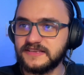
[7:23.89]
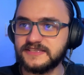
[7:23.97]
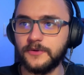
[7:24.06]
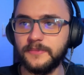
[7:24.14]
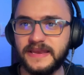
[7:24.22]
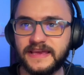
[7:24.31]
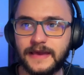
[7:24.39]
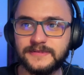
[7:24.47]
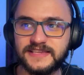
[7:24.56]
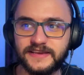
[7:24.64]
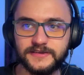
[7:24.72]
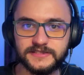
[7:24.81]
so
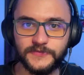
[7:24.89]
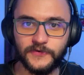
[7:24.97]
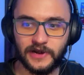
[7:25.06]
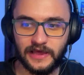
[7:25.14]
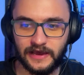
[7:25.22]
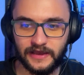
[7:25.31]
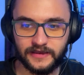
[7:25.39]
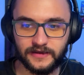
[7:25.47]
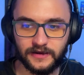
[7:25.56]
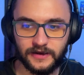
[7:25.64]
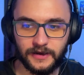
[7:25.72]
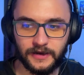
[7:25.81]
minigames are used for like
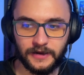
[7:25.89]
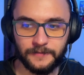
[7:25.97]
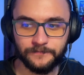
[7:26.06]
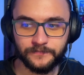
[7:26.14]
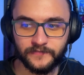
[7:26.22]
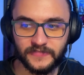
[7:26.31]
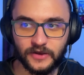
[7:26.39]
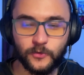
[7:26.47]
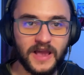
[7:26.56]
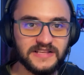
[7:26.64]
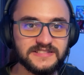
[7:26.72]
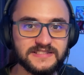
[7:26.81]

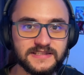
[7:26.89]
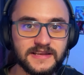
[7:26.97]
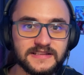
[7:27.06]
quests.